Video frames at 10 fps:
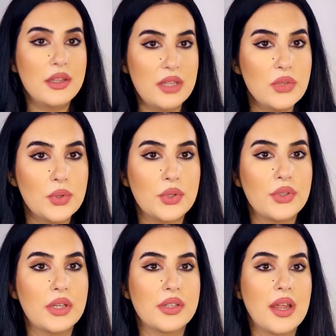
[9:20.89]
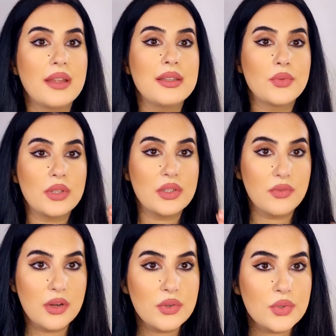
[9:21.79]
This one, on the other hand, this one is
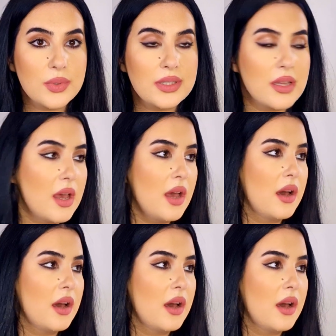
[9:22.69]
very sweet,